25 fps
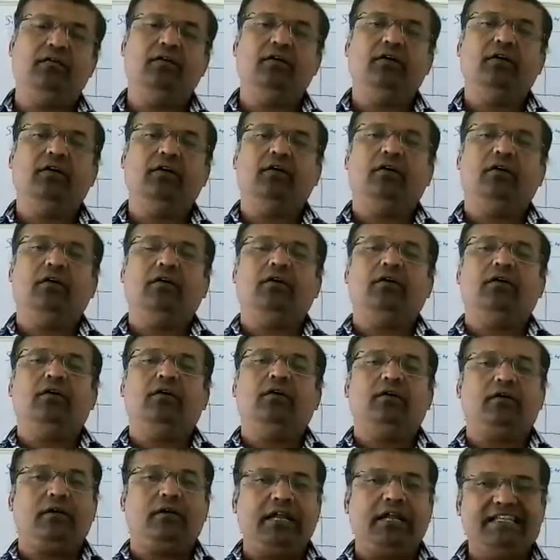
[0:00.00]

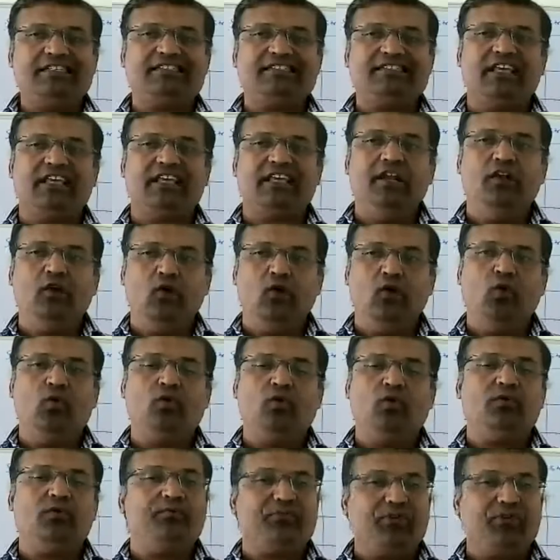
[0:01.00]
external
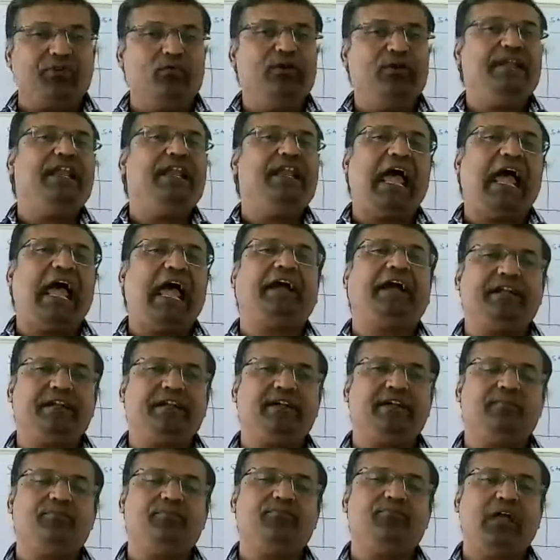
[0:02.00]
tensile
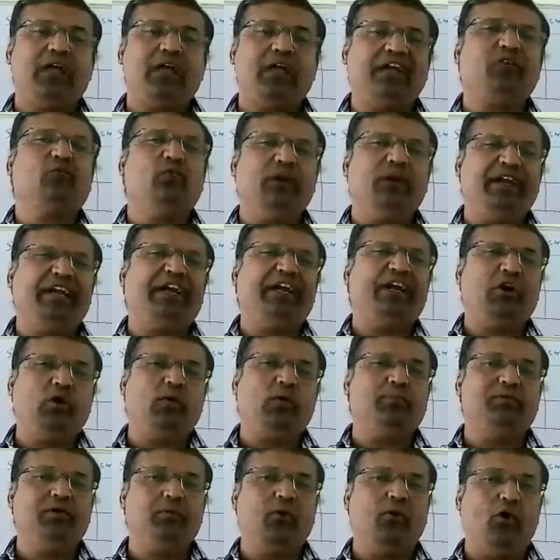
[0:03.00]
load will
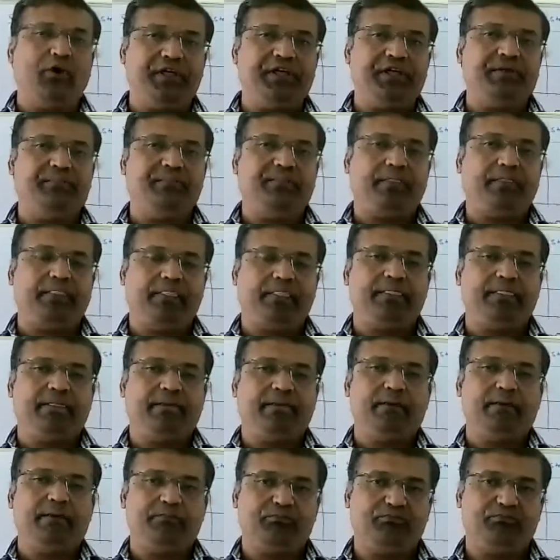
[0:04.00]
act at one end of the
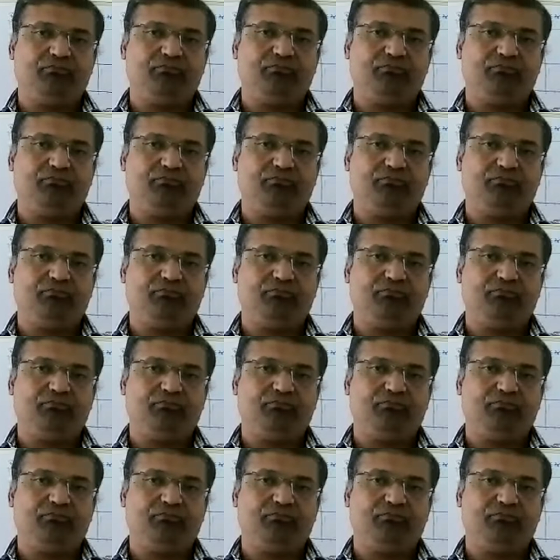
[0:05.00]
body,